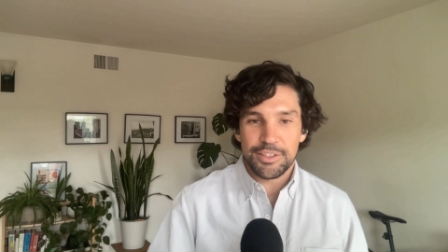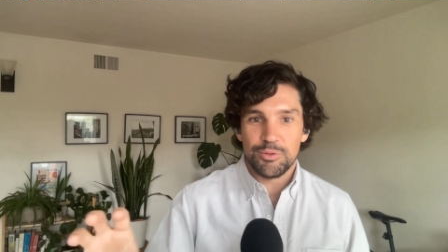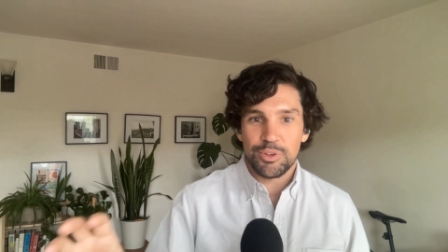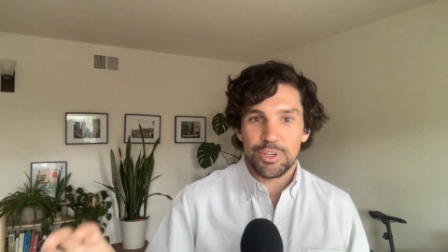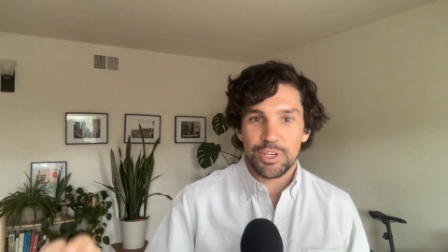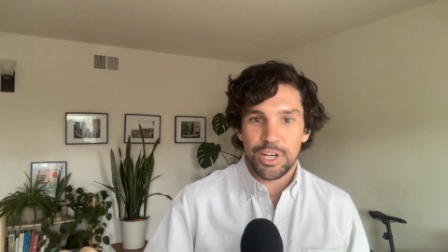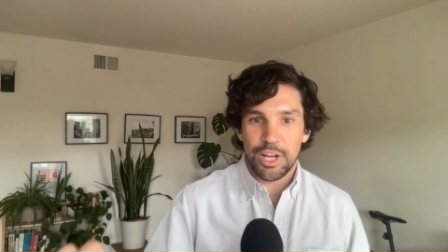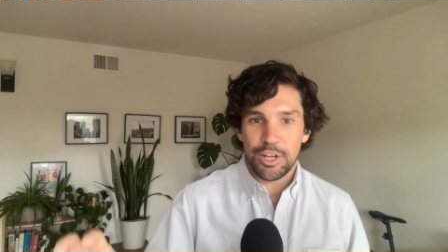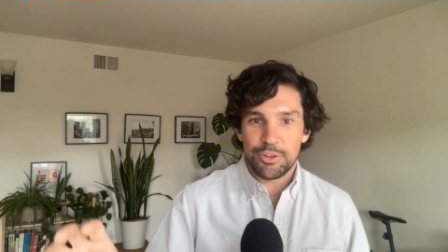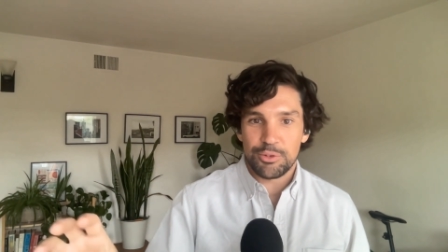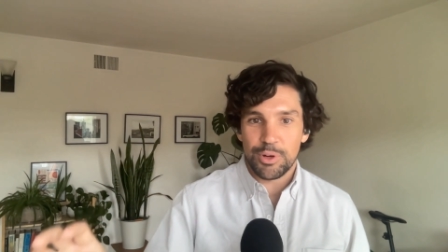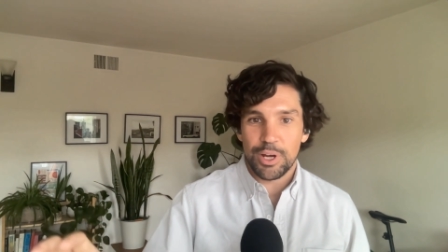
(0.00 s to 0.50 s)
can
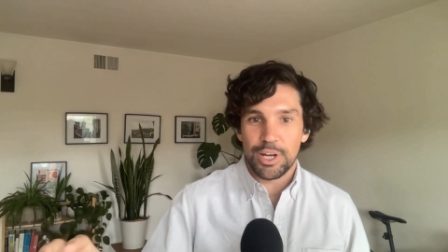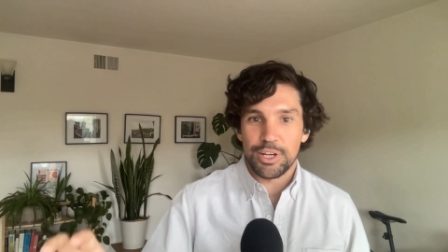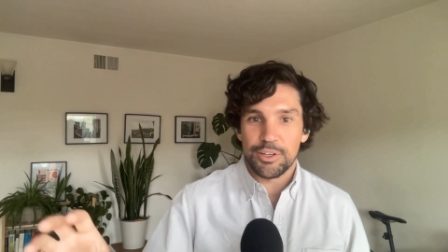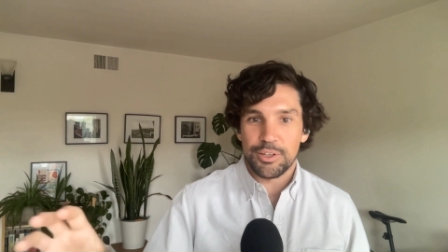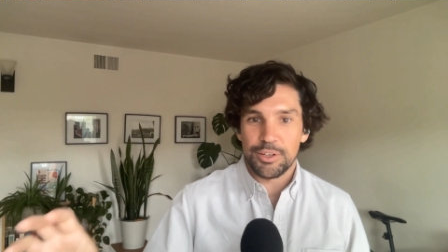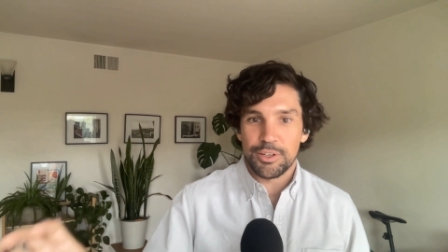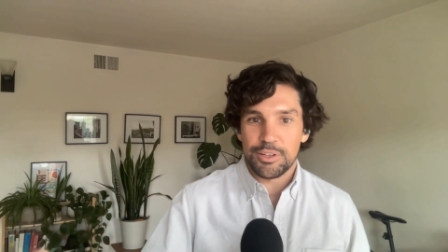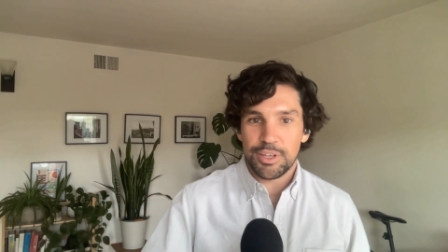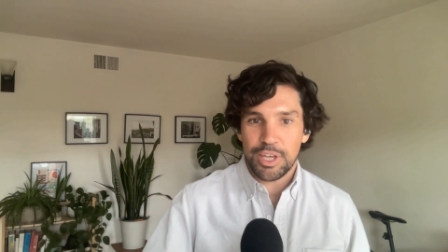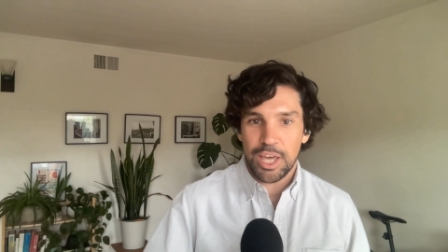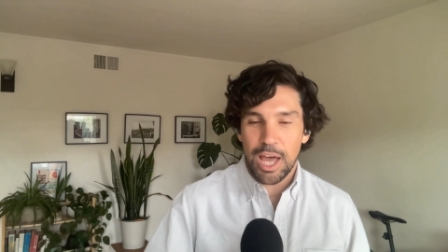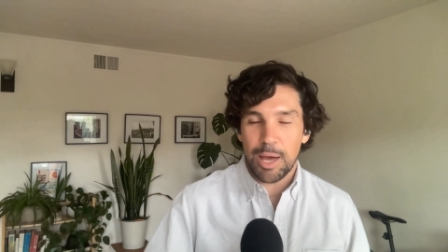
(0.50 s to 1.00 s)
I try to
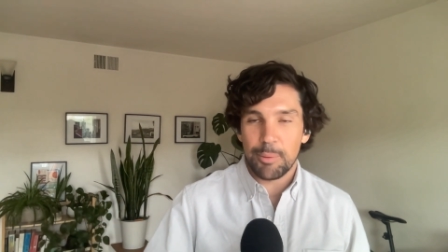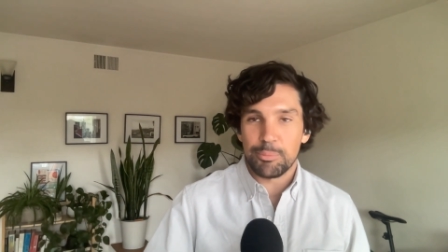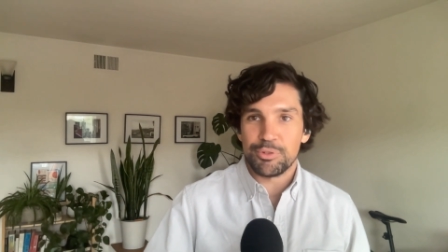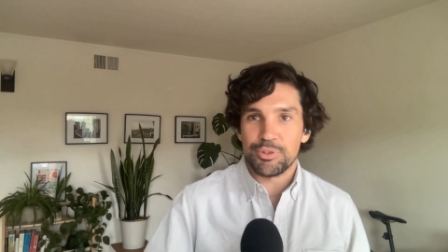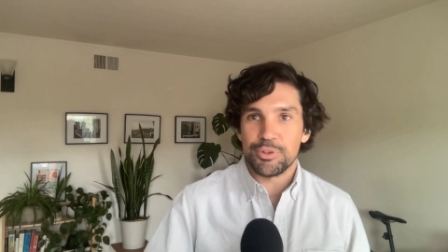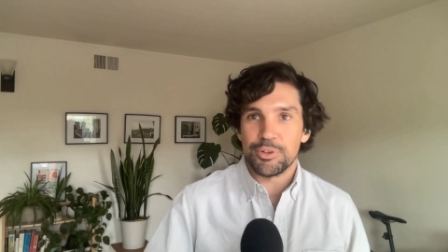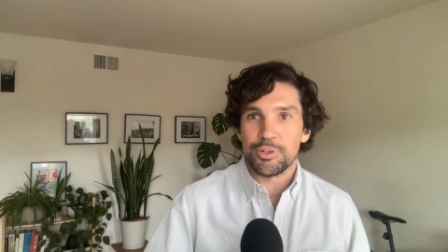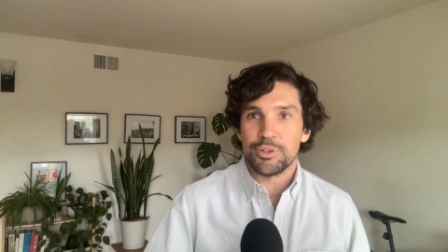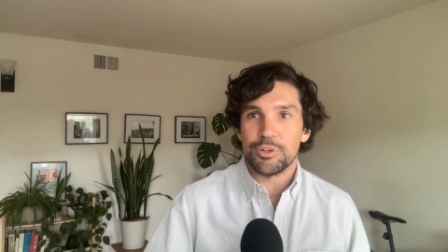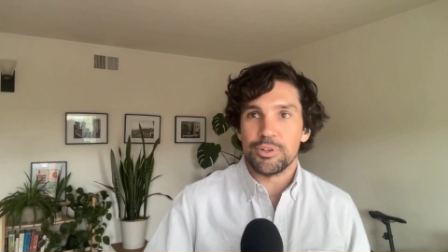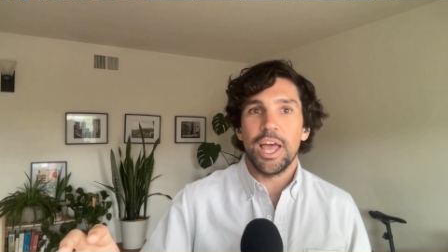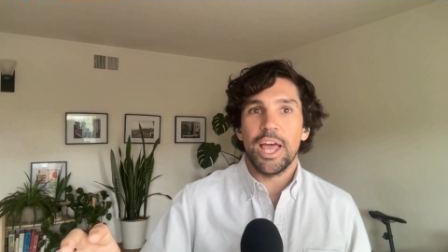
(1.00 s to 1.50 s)

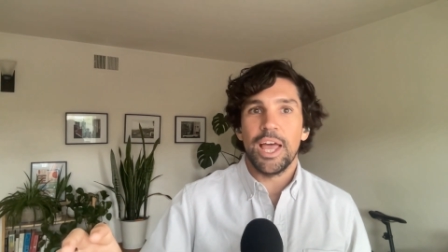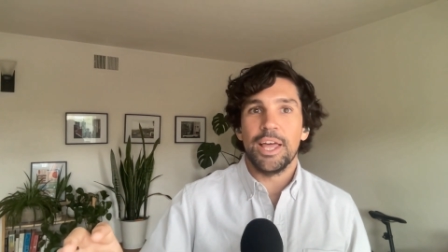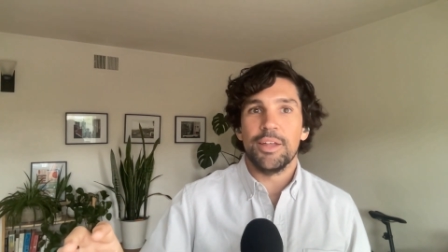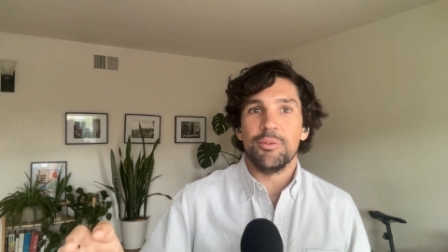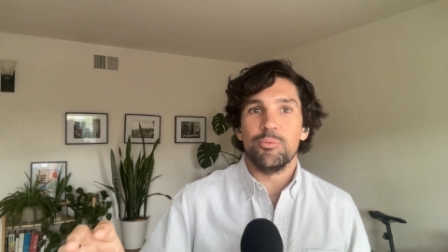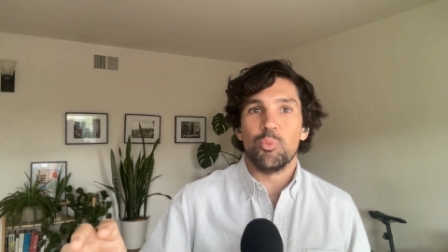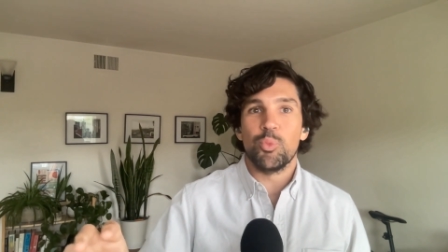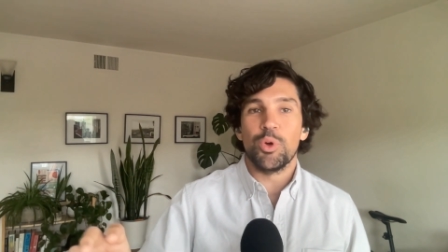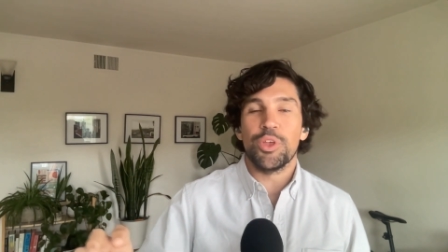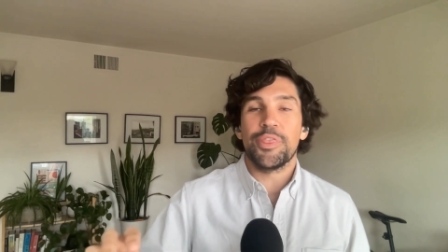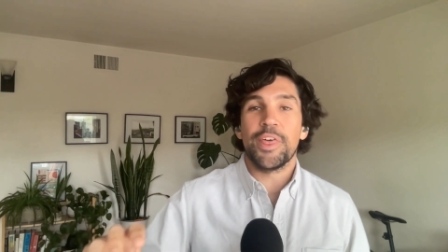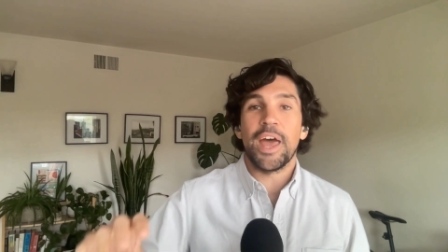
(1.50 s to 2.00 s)
capture and
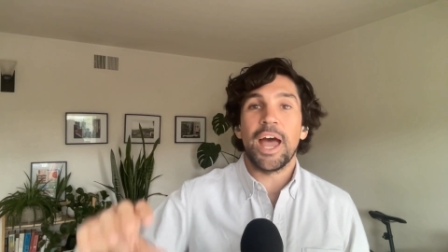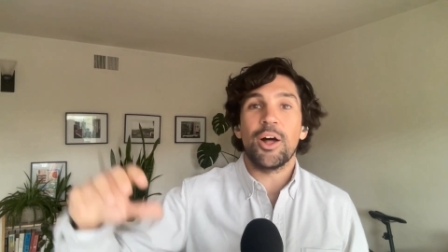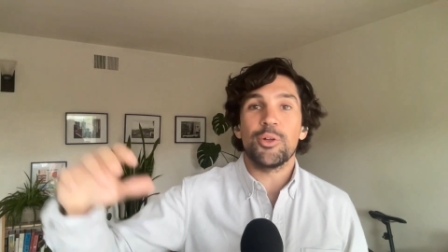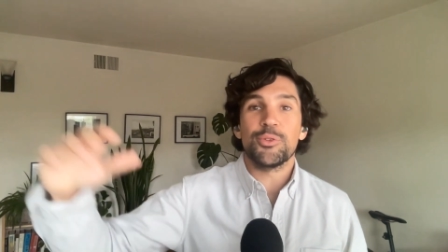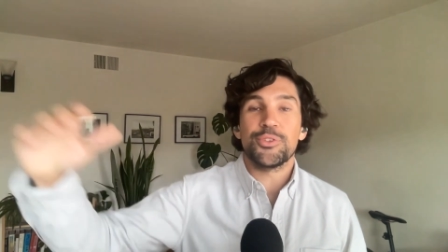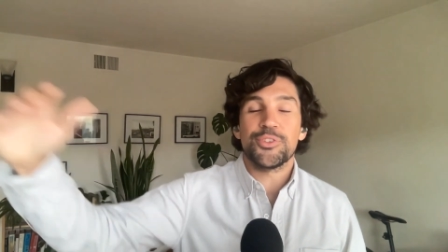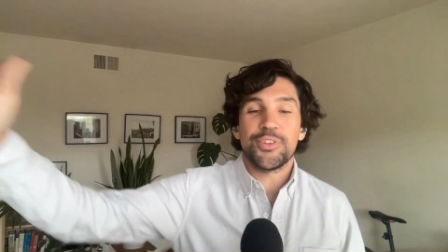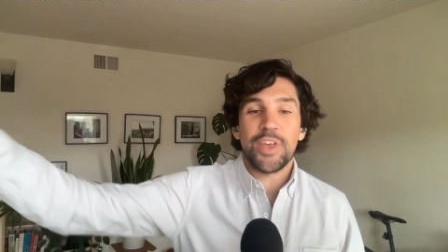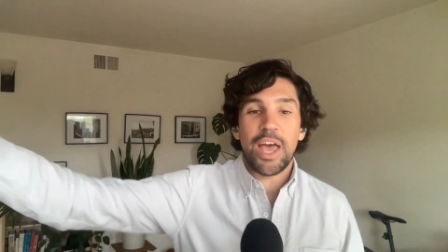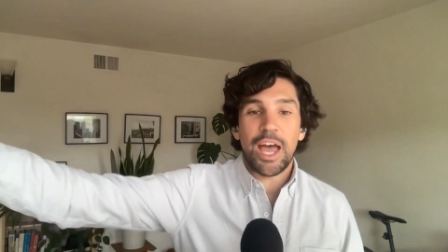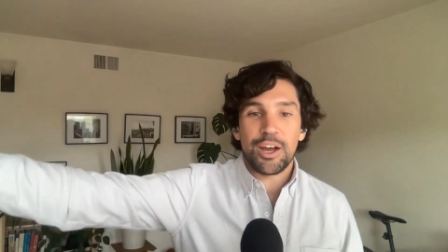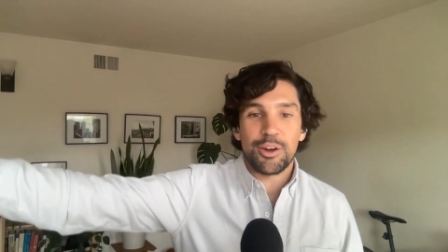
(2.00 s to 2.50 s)
without
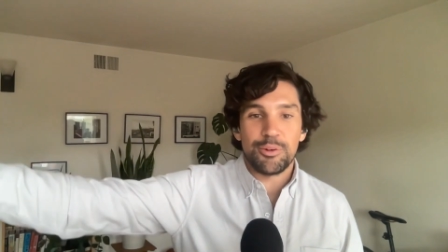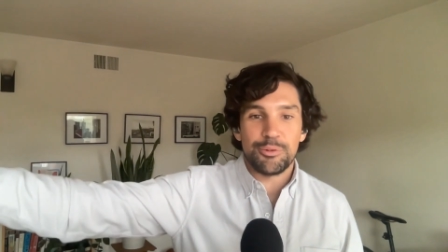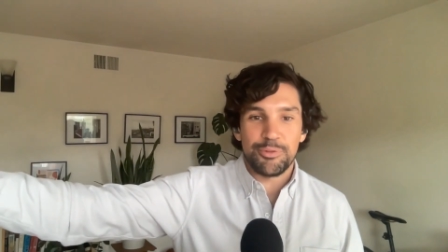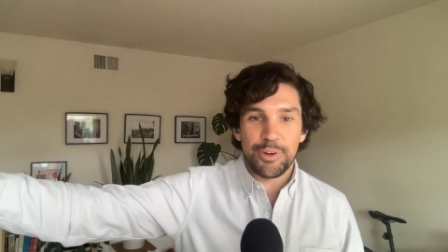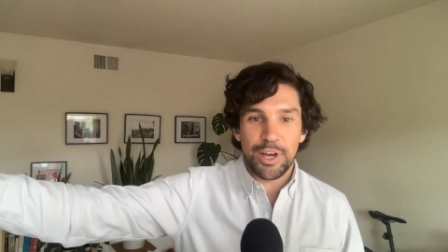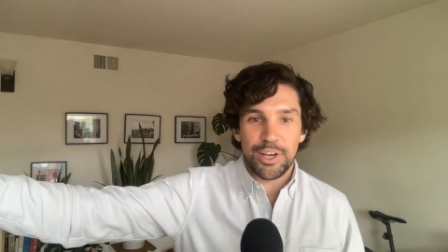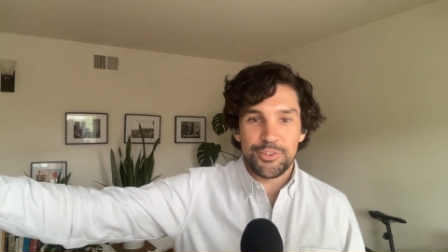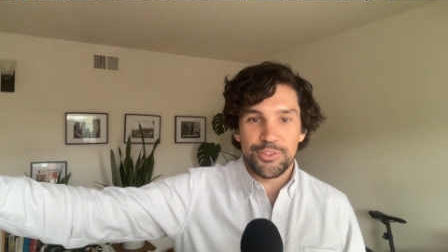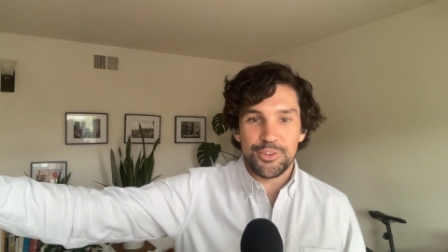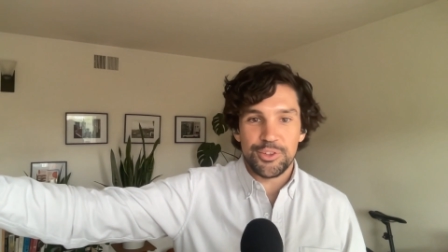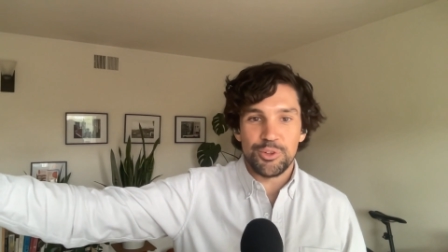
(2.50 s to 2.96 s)
sacrificing